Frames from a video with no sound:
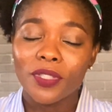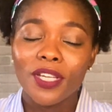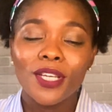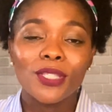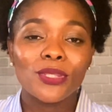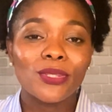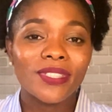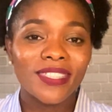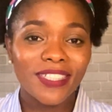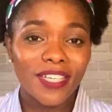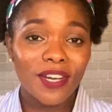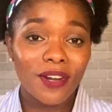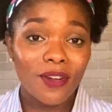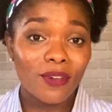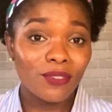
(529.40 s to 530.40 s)
So stick
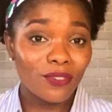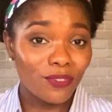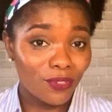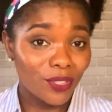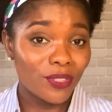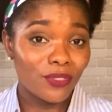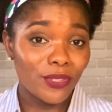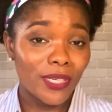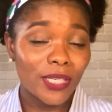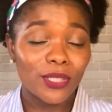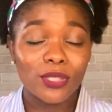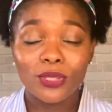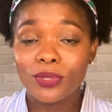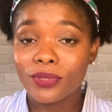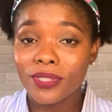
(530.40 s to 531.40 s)
around for the video I just
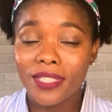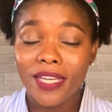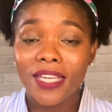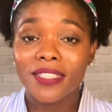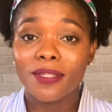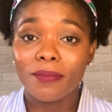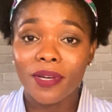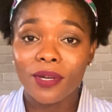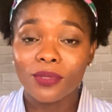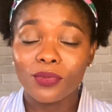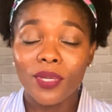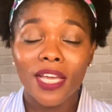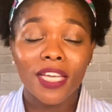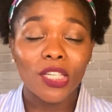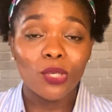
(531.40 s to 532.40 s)
told you guys about, where
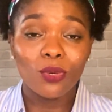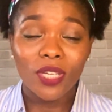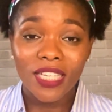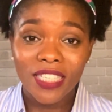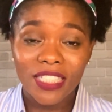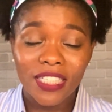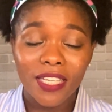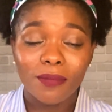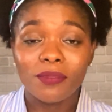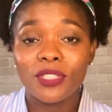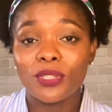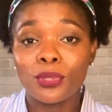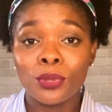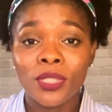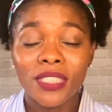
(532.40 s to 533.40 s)
I go in depth
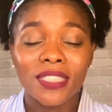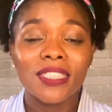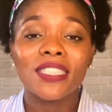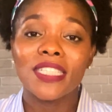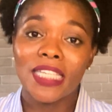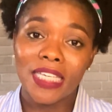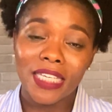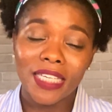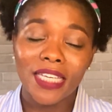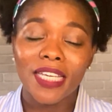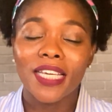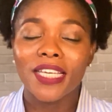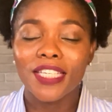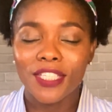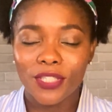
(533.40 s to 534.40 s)
into these
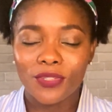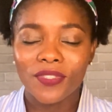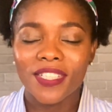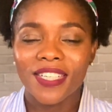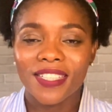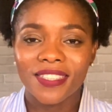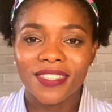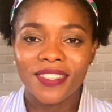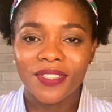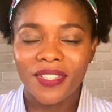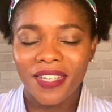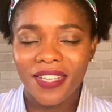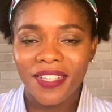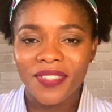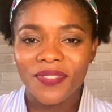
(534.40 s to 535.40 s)
skincare ingredients,
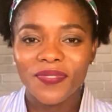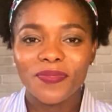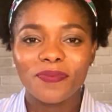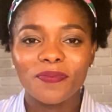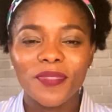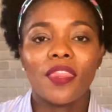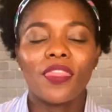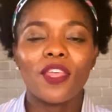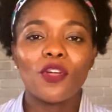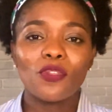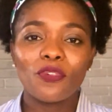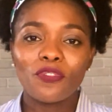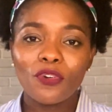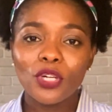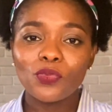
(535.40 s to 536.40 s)
okay? Now, the
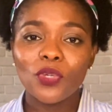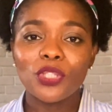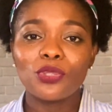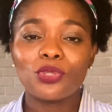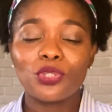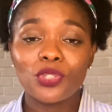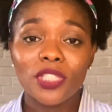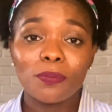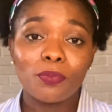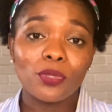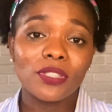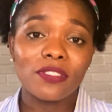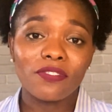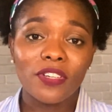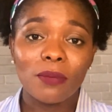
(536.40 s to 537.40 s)
fourth way to treat
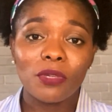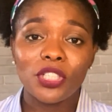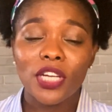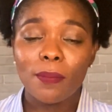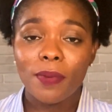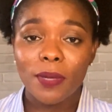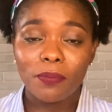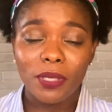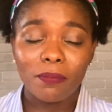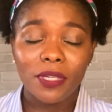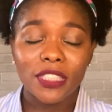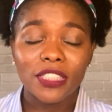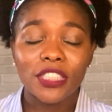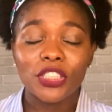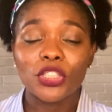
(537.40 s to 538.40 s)
post-inflammatory
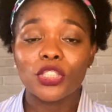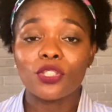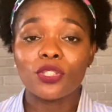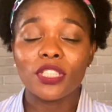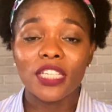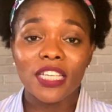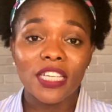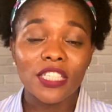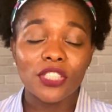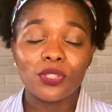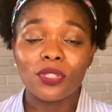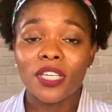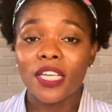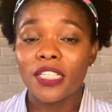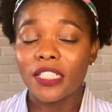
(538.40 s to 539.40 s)
hyperpigmentation is to
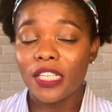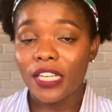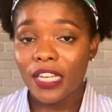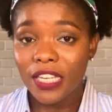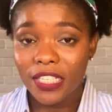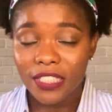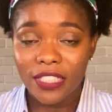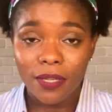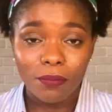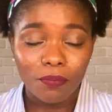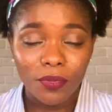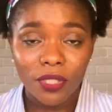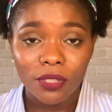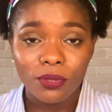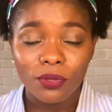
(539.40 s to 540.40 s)
get a laser
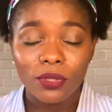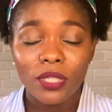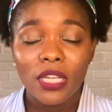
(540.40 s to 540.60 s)
peel.